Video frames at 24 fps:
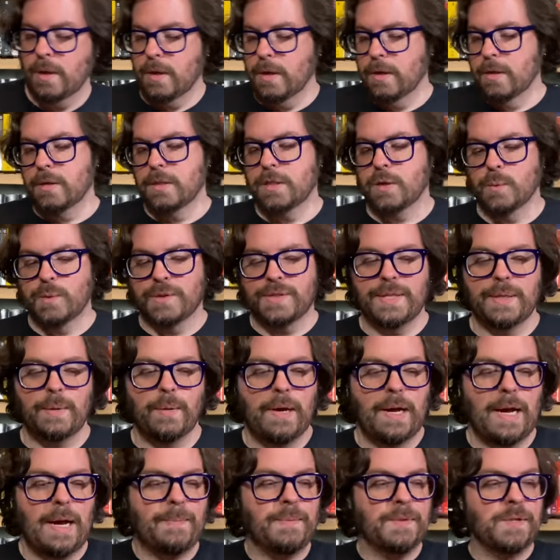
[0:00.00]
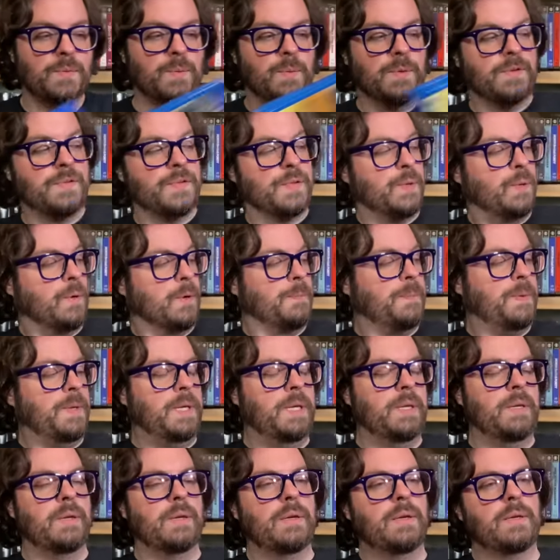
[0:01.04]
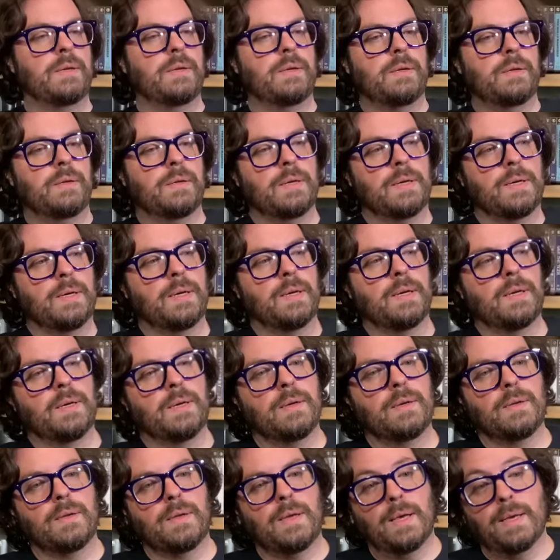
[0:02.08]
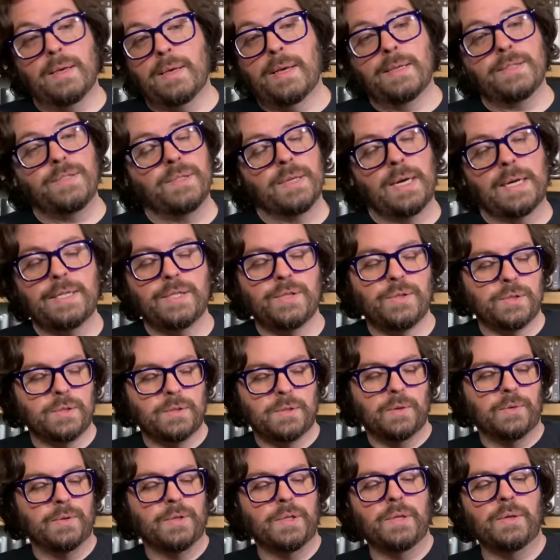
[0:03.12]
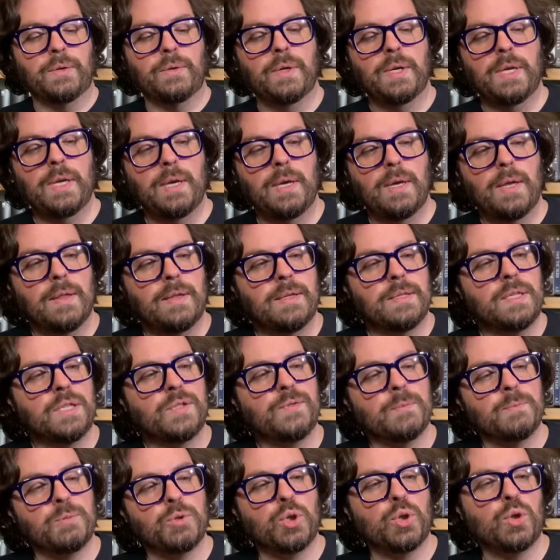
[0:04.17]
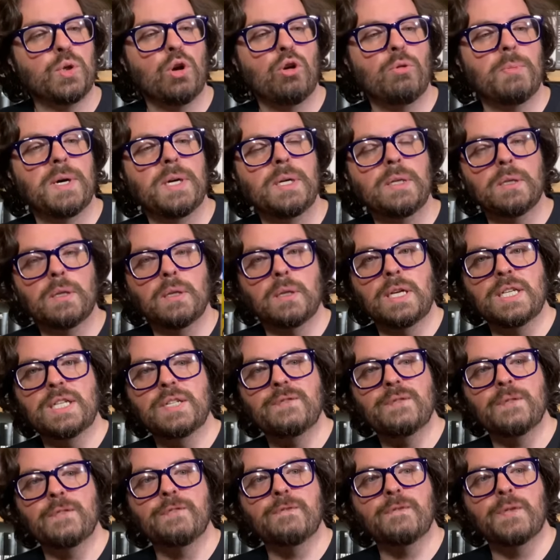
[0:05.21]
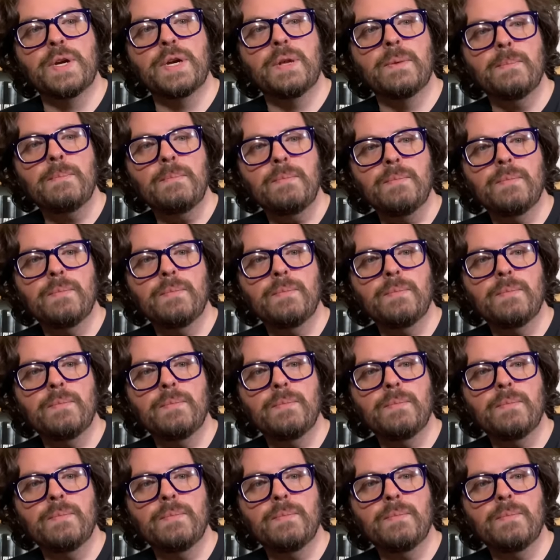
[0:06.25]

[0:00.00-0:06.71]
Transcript: So we'll see what happens with Scorpion. I just don't know. This is from Troma, Lust for Freedom.